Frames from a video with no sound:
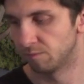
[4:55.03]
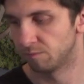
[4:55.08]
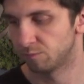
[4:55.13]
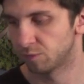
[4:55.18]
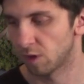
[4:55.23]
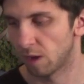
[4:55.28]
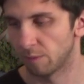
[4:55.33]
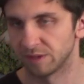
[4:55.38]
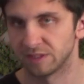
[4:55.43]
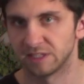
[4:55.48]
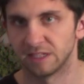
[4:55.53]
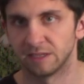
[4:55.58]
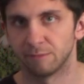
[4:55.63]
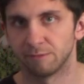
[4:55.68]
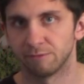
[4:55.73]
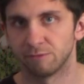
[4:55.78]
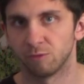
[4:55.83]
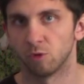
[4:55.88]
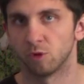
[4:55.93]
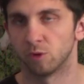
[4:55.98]
probably seen it
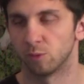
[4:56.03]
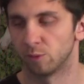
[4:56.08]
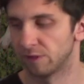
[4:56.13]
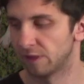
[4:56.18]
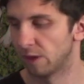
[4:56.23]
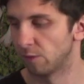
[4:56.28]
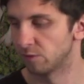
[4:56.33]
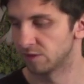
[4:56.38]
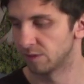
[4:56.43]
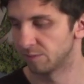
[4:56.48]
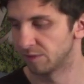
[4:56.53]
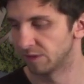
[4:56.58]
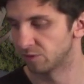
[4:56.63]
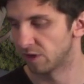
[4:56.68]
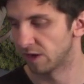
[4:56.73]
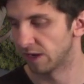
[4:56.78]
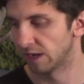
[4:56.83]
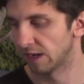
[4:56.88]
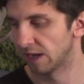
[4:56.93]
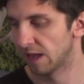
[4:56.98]
before without somebody
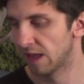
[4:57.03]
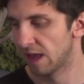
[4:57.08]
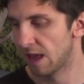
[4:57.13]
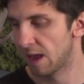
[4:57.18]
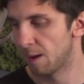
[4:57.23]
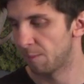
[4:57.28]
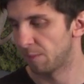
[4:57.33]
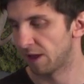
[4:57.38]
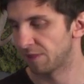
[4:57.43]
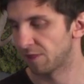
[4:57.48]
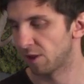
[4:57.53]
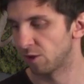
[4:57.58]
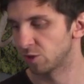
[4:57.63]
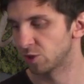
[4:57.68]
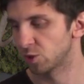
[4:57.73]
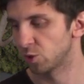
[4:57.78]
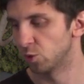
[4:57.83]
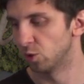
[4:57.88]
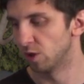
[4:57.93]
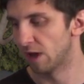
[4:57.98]
running, but I thought it was
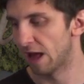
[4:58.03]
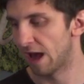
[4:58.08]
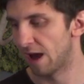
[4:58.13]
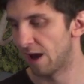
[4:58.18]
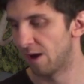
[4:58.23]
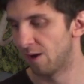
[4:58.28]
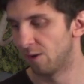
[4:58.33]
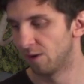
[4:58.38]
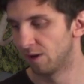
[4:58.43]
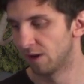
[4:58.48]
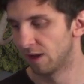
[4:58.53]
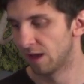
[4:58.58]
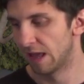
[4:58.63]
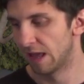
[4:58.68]
cool how